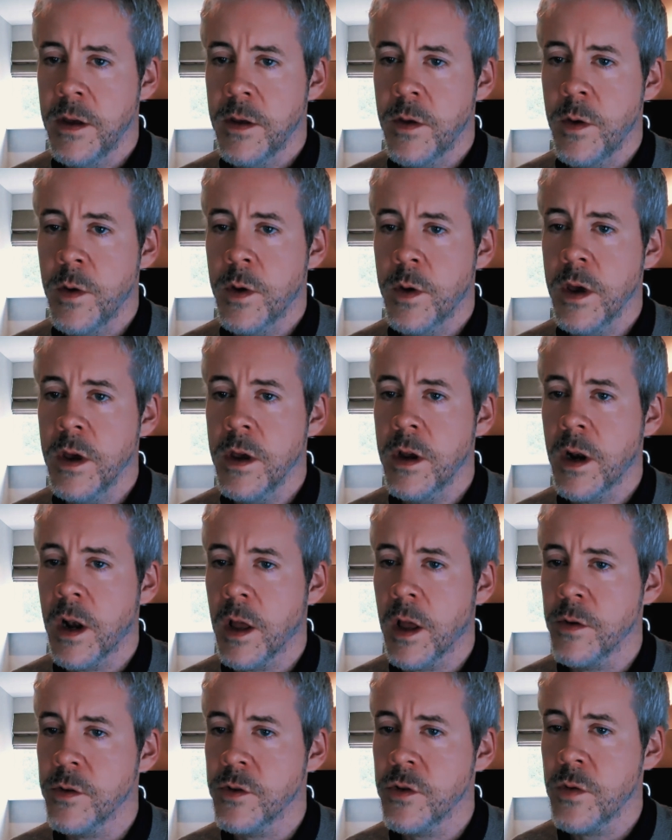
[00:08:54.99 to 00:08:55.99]
You can
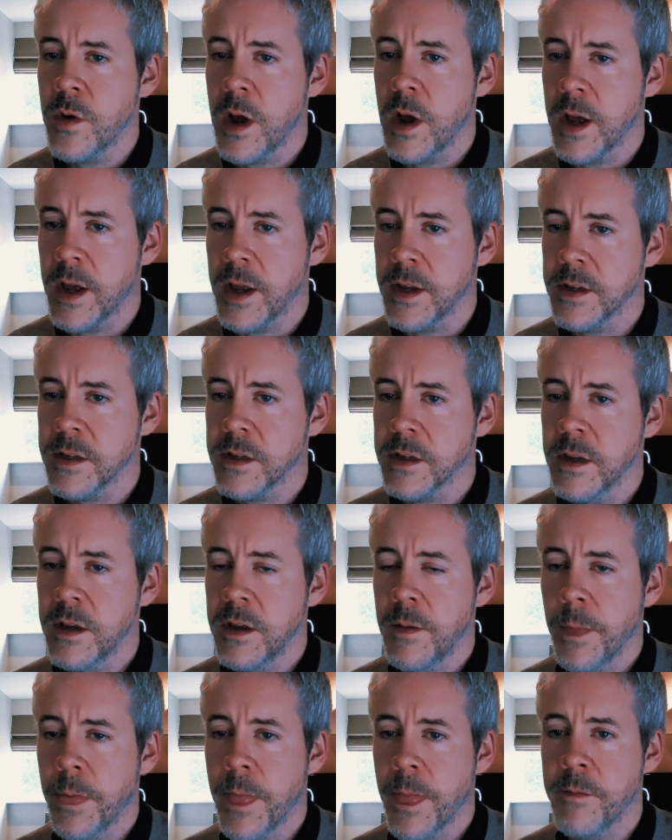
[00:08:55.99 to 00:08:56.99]
close your eyes
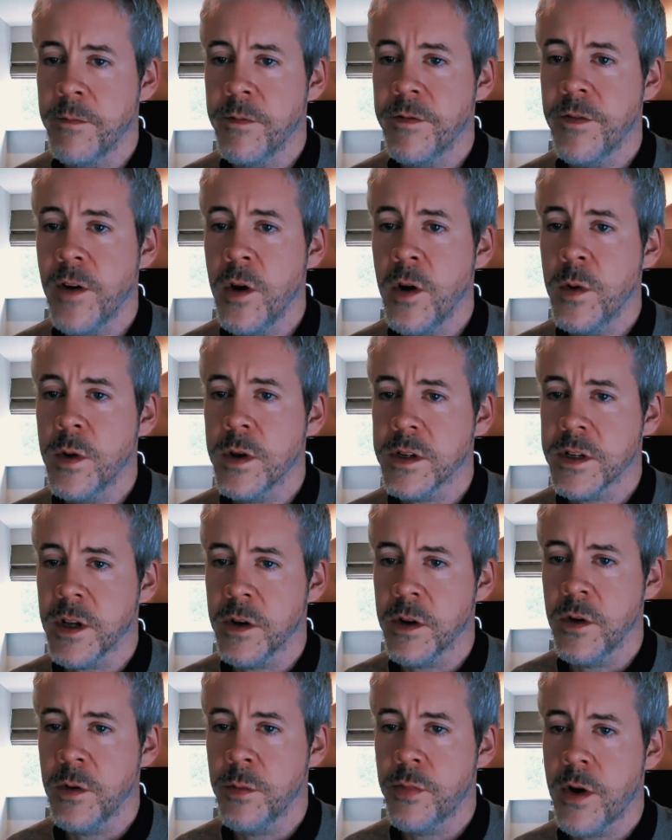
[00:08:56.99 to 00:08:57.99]
and focus
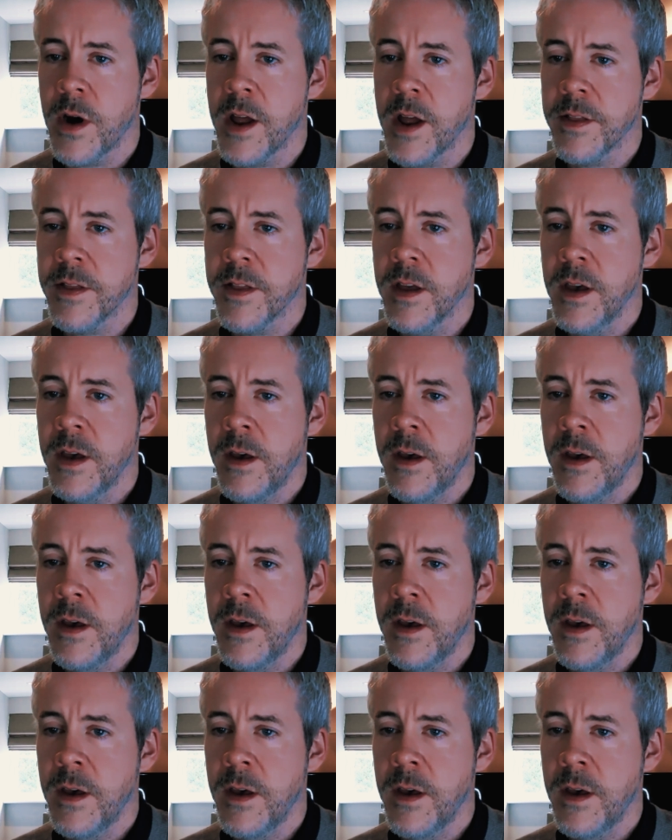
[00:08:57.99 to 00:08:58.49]
on your breath,